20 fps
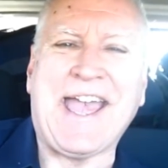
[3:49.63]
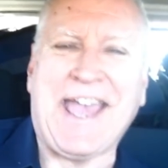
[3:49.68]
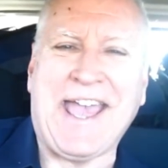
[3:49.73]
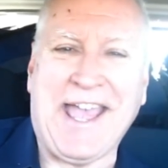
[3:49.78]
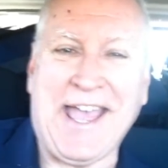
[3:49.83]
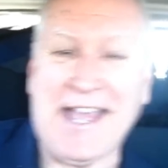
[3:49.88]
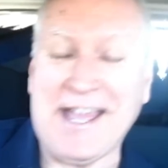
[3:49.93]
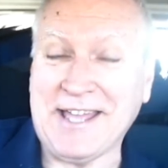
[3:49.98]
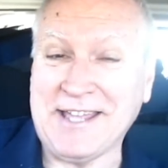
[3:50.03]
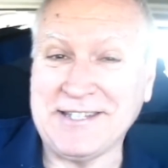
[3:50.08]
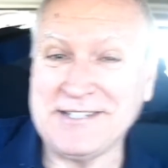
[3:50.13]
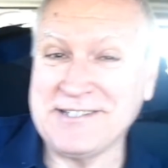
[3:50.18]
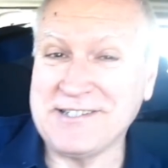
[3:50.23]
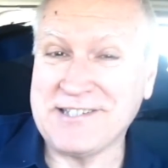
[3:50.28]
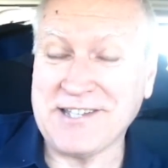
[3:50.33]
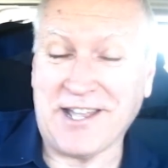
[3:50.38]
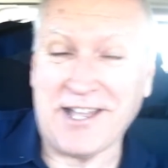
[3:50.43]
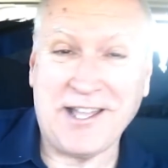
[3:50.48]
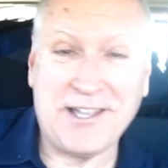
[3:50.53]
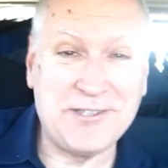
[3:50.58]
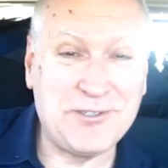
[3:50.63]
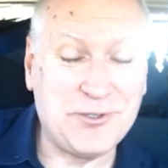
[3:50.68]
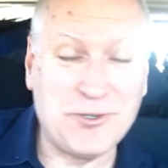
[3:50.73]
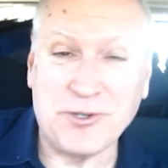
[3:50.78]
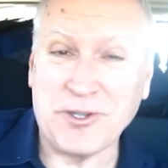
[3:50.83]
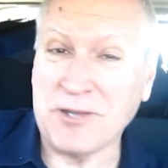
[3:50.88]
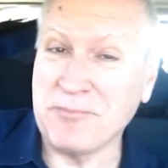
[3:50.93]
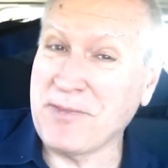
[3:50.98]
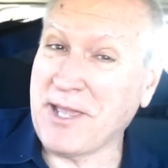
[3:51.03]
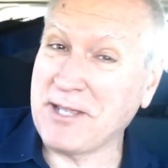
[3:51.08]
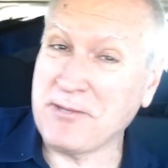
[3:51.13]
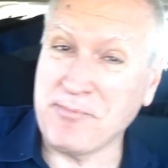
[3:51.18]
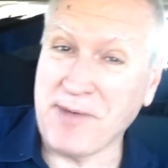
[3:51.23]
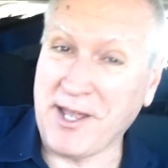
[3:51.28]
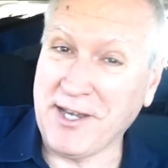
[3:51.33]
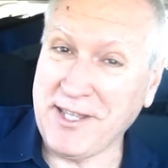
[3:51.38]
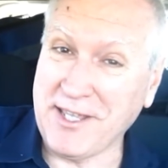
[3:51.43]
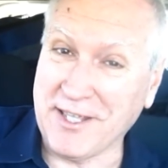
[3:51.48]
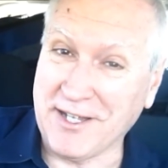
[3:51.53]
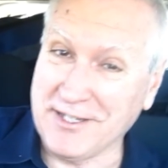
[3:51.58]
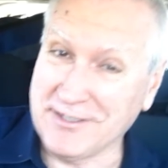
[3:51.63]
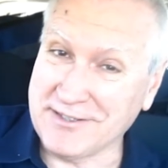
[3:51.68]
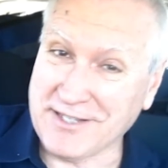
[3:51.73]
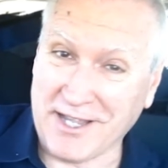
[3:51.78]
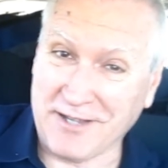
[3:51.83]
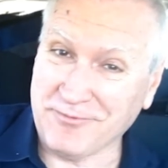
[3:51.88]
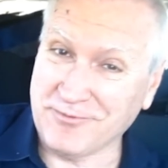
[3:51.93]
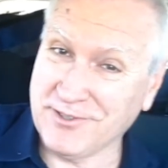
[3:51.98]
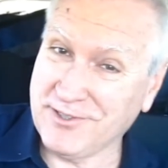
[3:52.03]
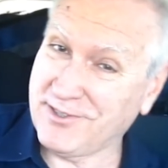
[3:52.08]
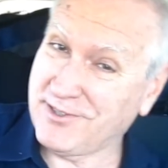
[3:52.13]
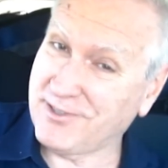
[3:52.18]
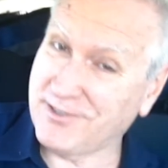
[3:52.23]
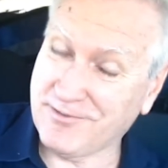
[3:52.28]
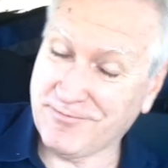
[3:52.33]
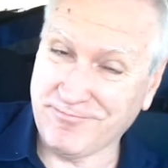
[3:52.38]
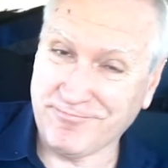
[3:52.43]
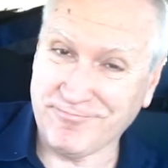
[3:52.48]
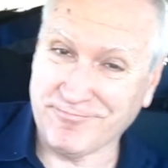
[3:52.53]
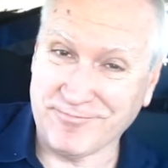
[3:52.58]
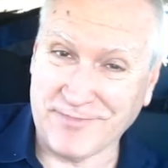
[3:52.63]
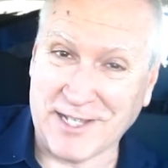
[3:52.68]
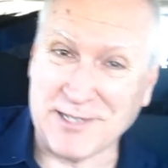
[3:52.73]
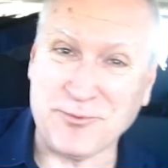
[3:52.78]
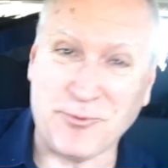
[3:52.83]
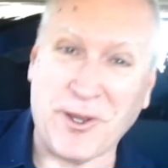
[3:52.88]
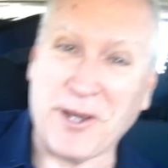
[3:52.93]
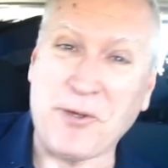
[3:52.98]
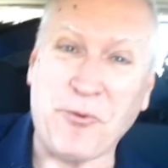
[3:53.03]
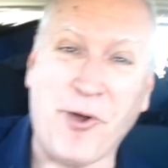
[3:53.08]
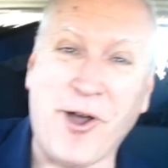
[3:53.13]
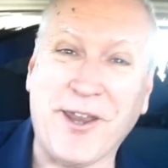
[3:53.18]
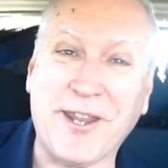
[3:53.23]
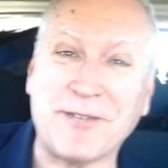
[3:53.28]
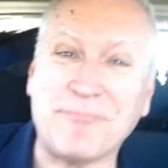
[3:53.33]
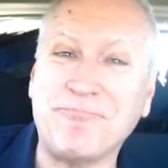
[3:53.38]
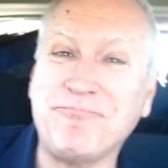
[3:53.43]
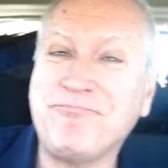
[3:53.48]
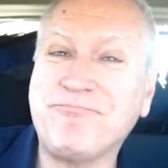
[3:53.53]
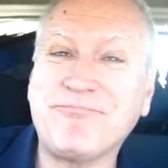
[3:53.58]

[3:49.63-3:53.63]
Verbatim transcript: and uh, you can make money in it. That was, that's what I wanted.